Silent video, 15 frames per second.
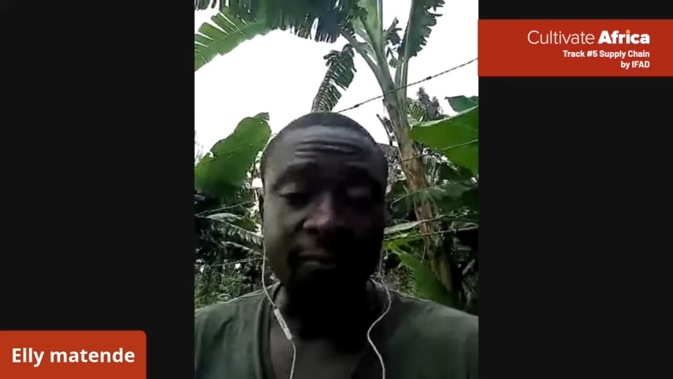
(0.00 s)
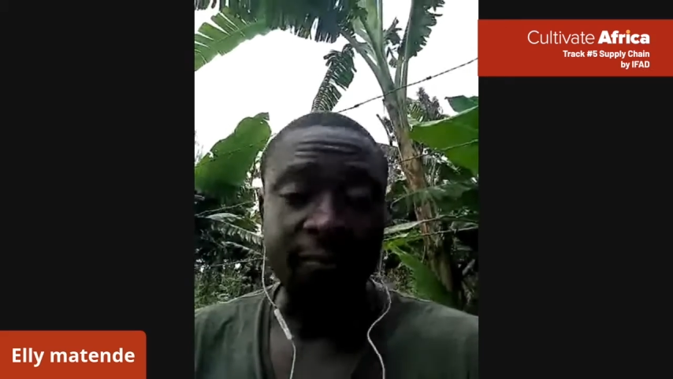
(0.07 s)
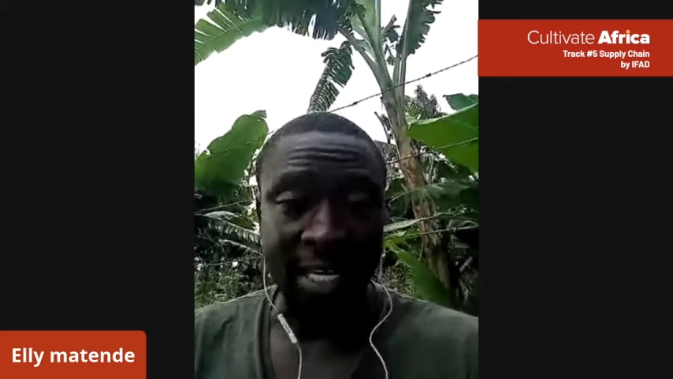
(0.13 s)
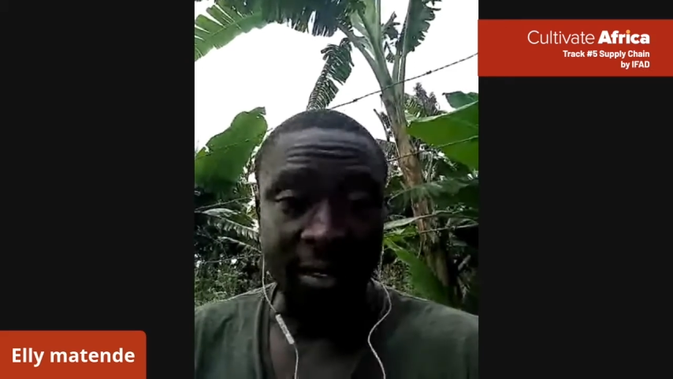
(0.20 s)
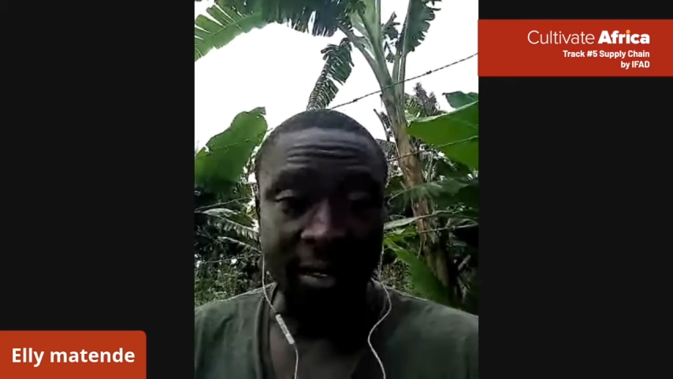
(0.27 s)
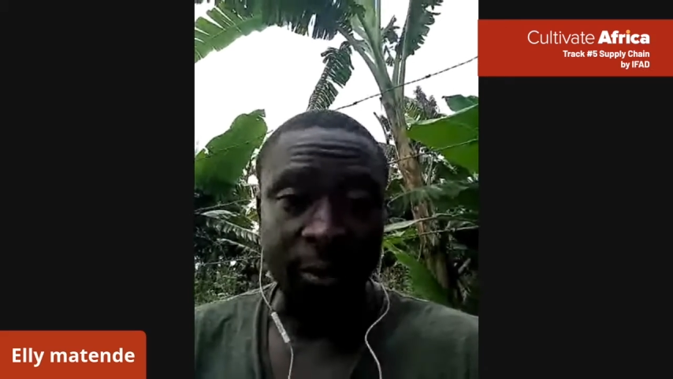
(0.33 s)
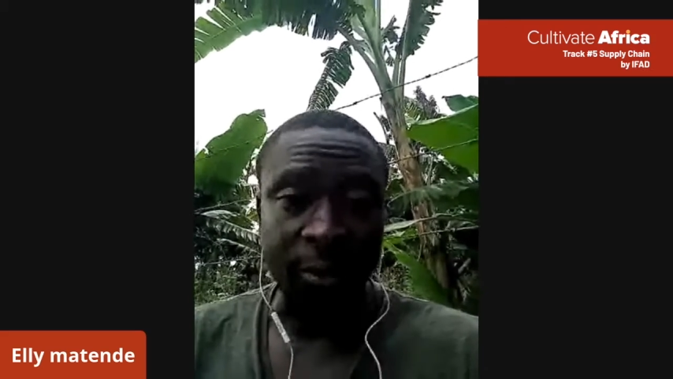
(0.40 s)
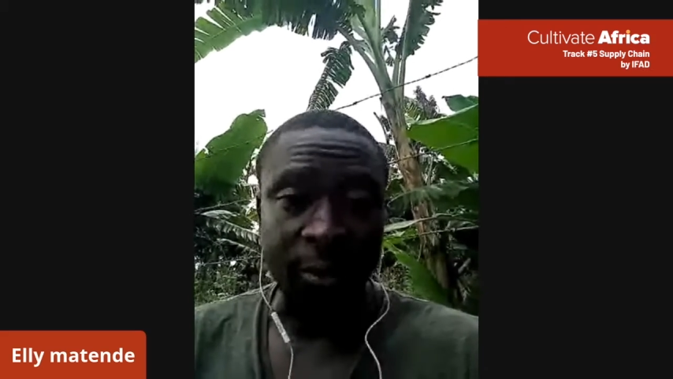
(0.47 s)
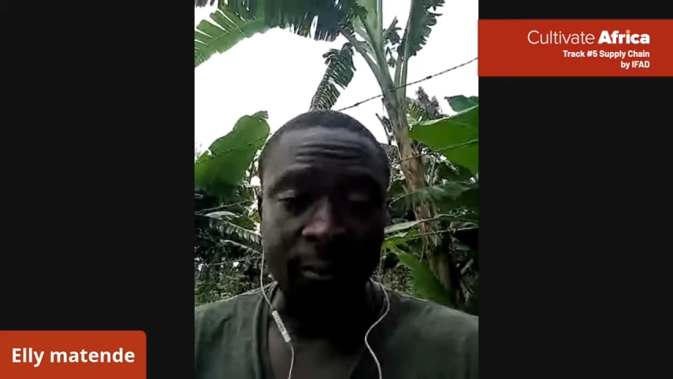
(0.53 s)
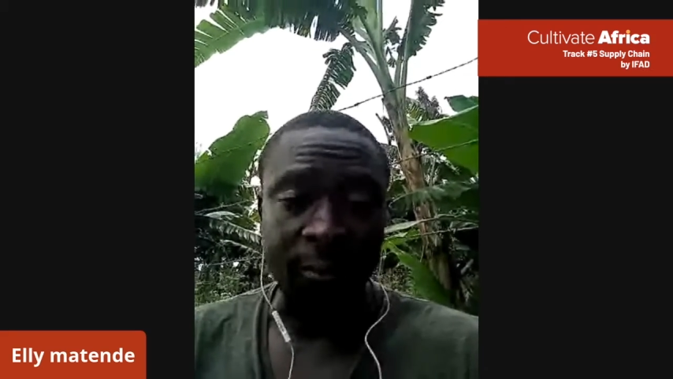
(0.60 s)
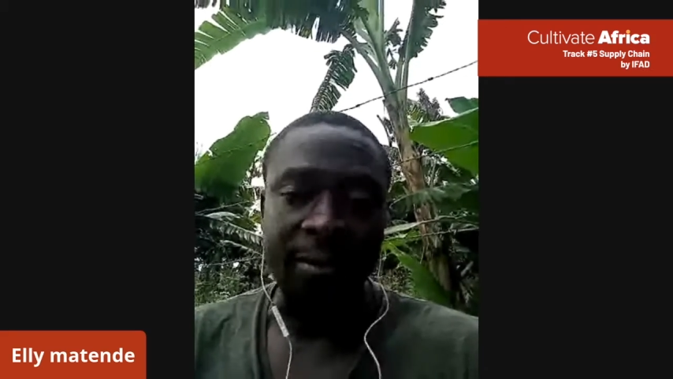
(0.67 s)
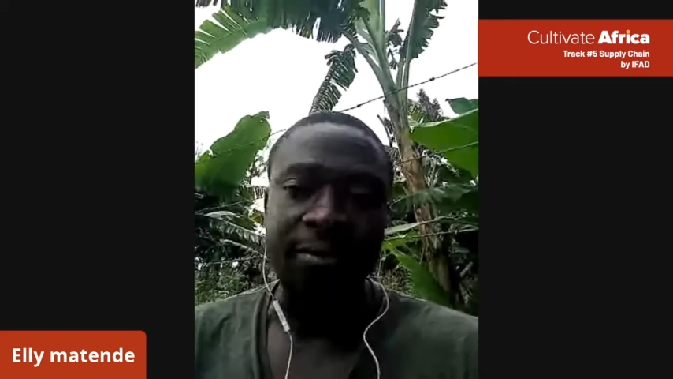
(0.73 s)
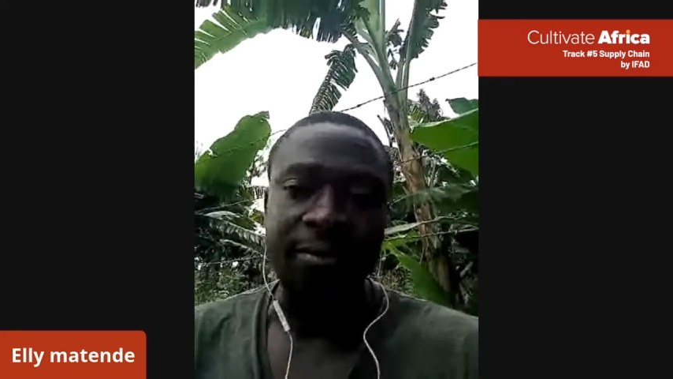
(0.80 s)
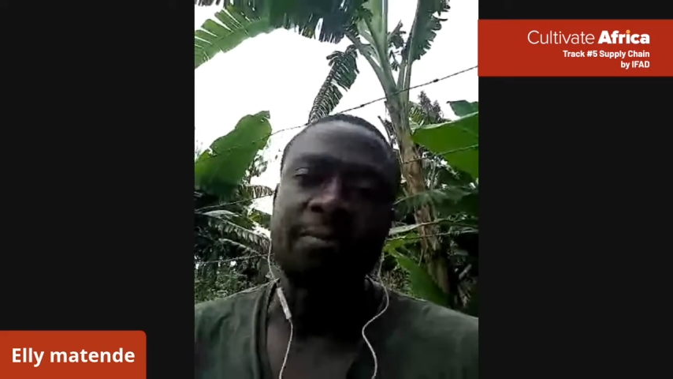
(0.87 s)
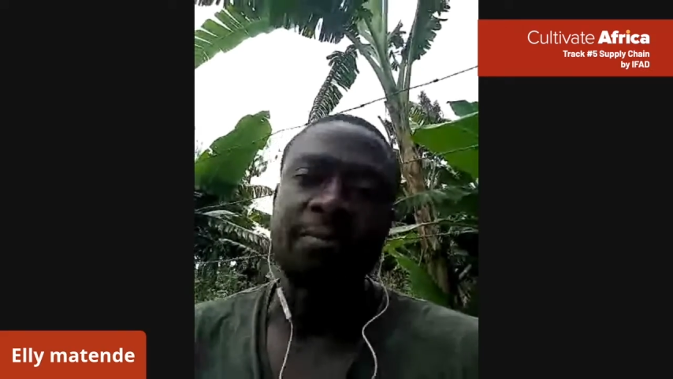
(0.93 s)
problems,
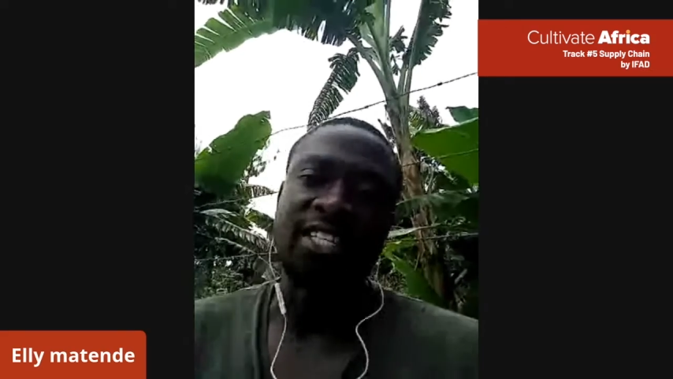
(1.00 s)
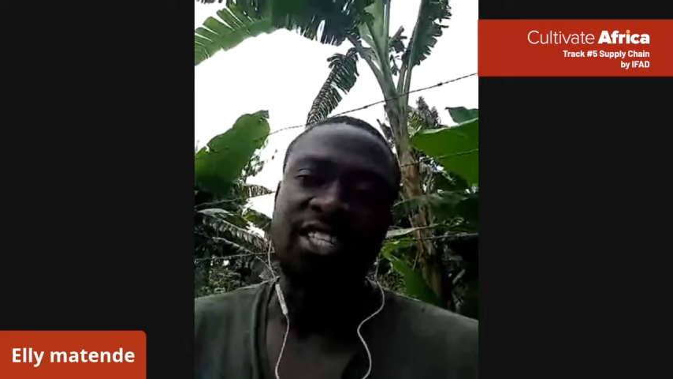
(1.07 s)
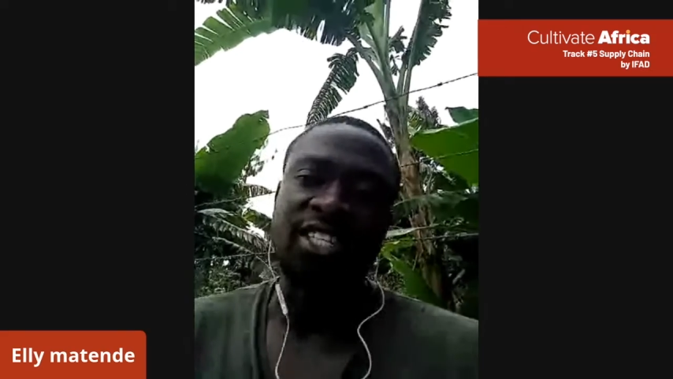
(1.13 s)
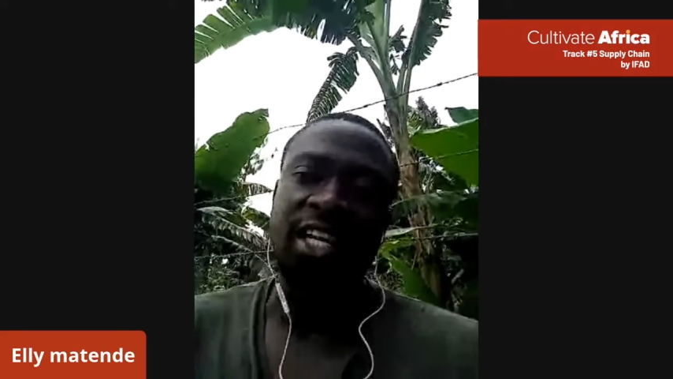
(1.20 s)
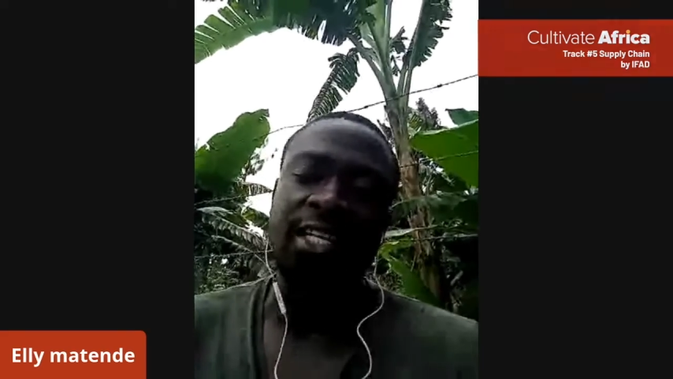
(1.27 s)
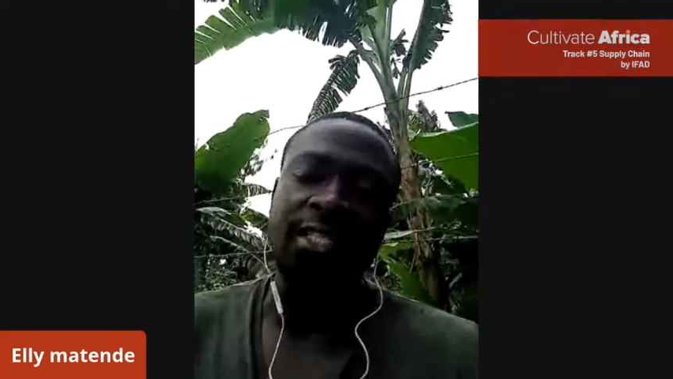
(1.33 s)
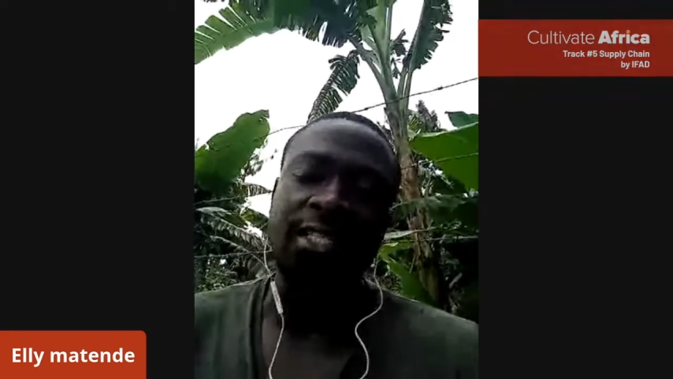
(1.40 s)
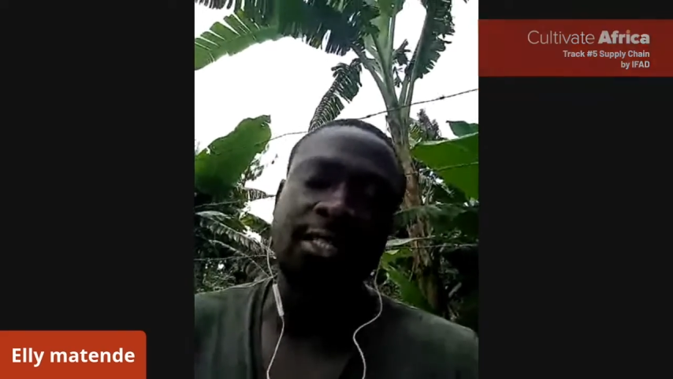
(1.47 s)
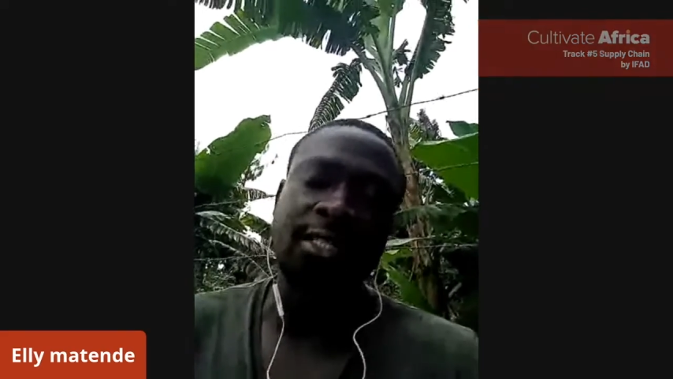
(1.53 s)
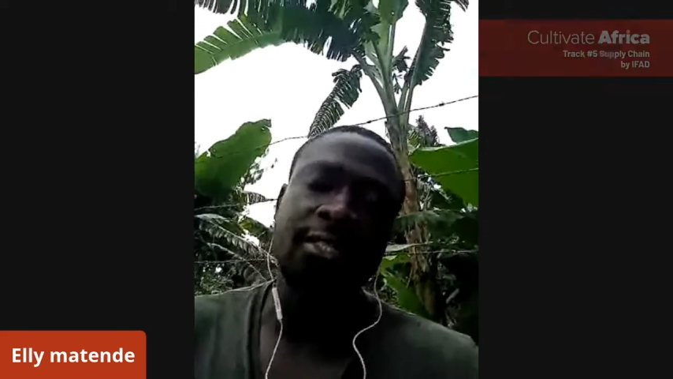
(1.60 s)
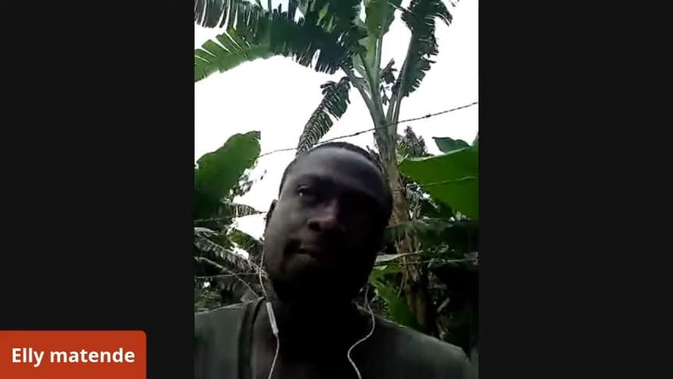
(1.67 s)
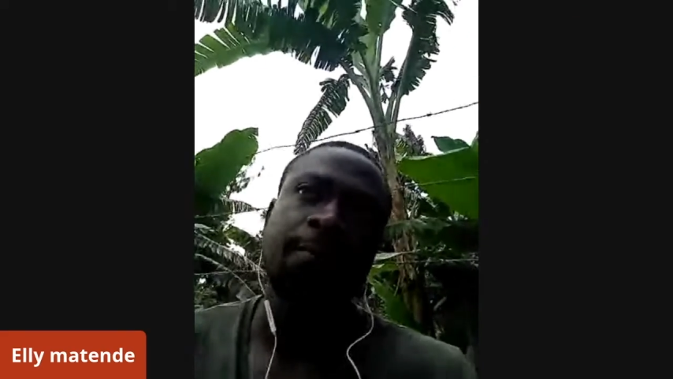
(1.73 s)
many challenges.